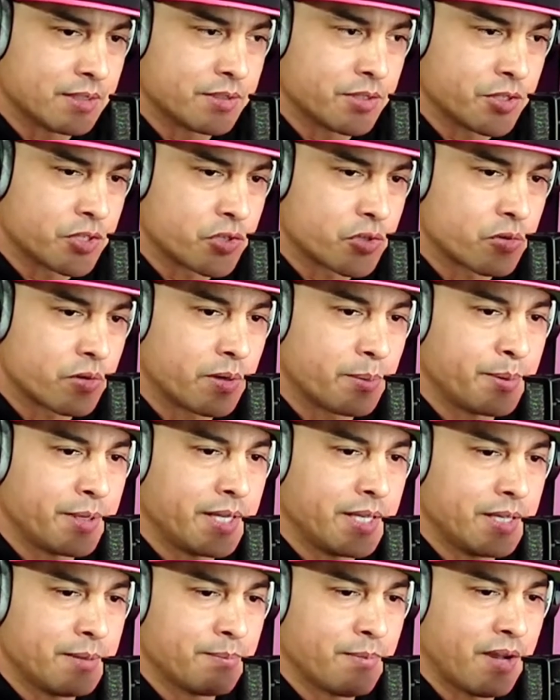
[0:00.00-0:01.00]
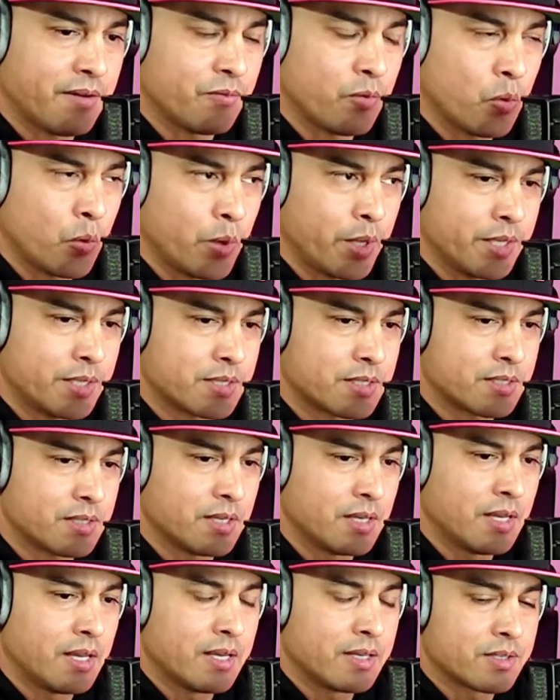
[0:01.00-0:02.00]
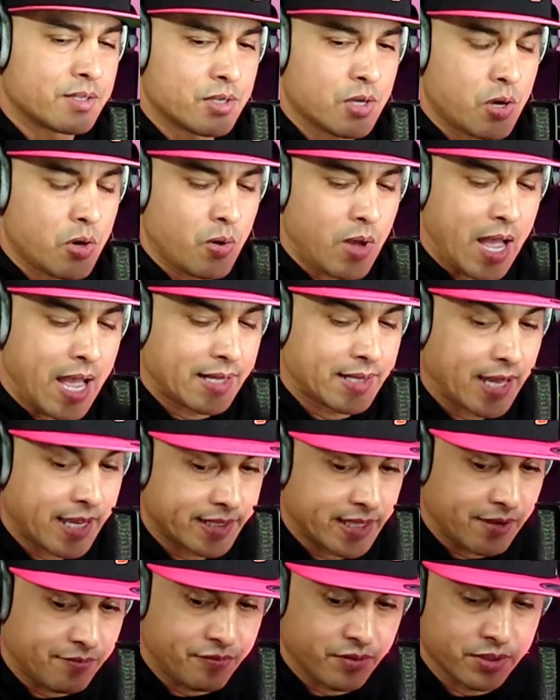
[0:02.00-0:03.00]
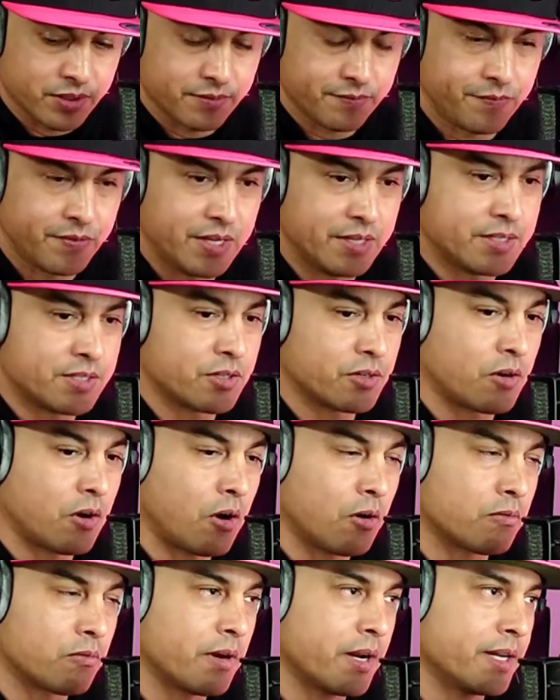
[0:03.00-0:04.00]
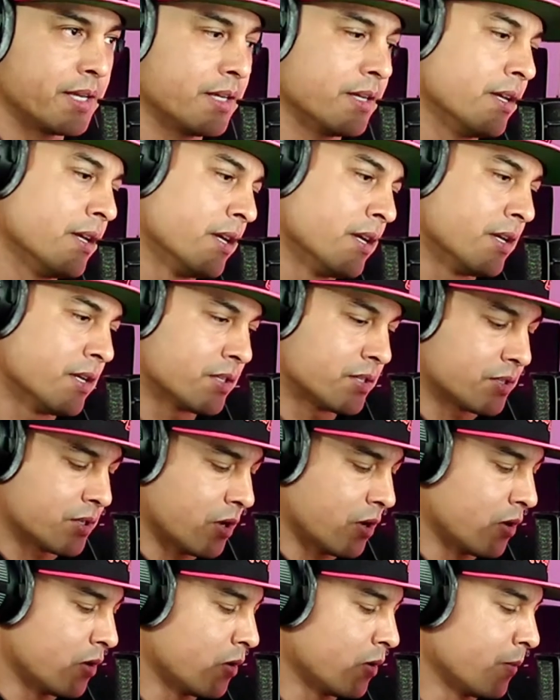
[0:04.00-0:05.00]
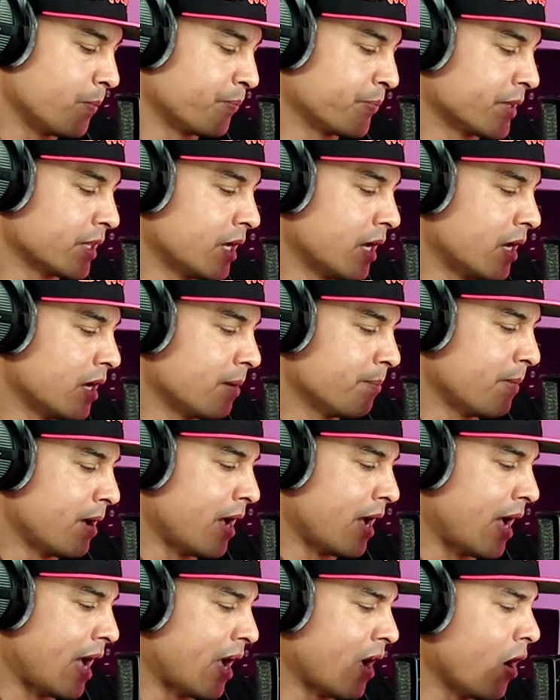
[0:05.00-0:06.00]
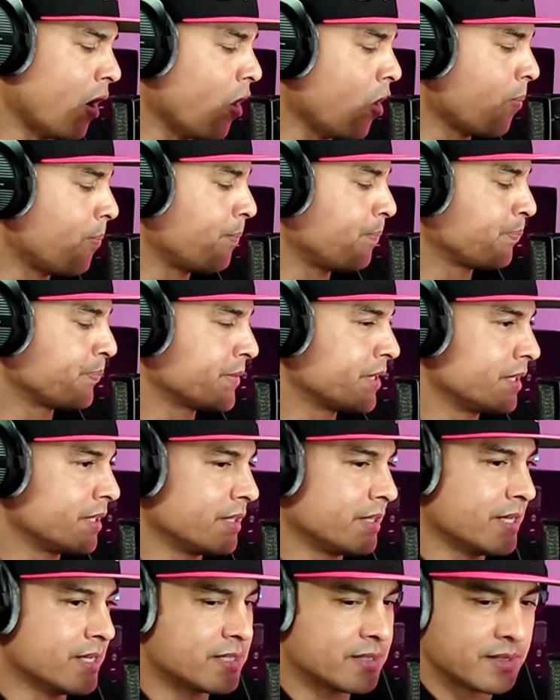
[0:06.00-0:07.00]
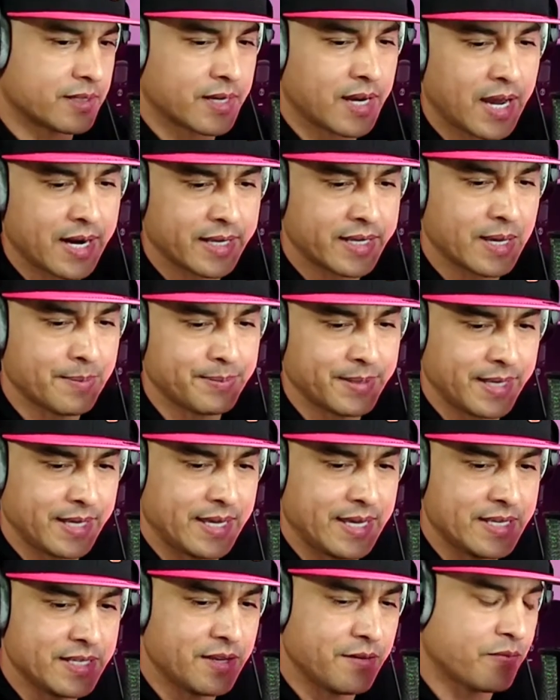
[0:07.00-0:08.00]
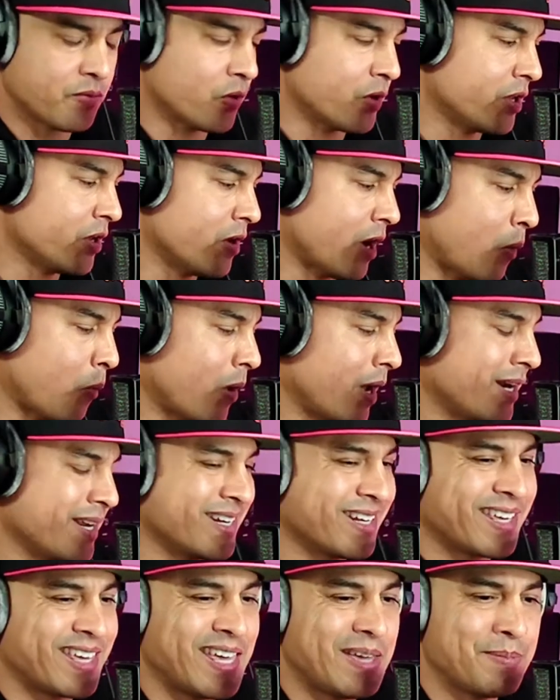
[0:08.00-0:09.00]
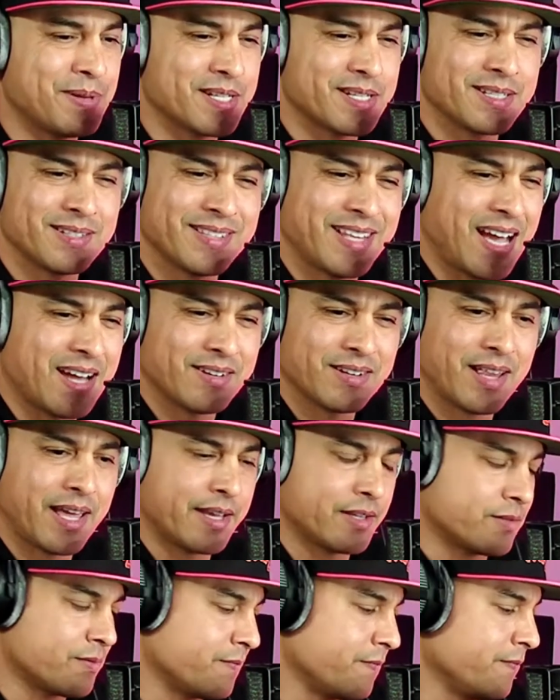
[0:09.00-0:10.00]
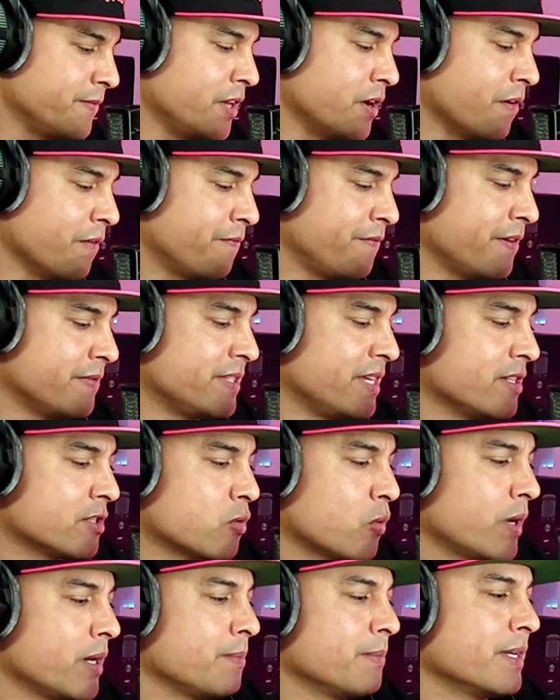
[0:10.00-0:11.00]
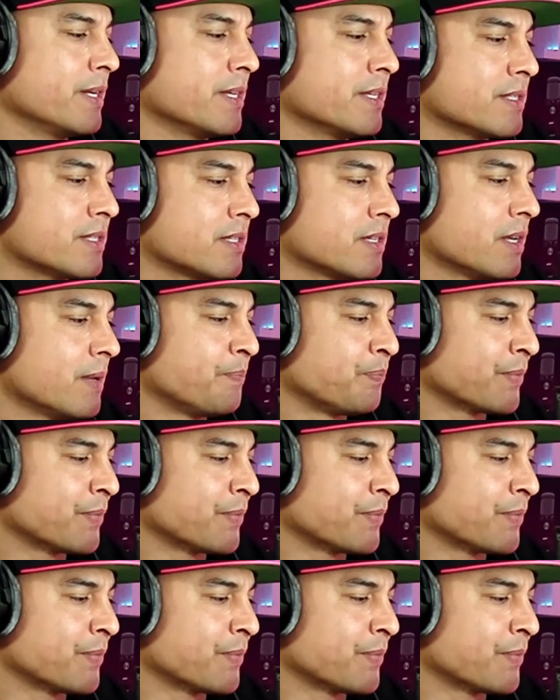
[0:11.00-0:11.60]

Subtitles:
distributing my voice. So I like that feature already. So I hope this kind of kept it easy for you. I wanted to keep it down to like, 15, 20 minutes.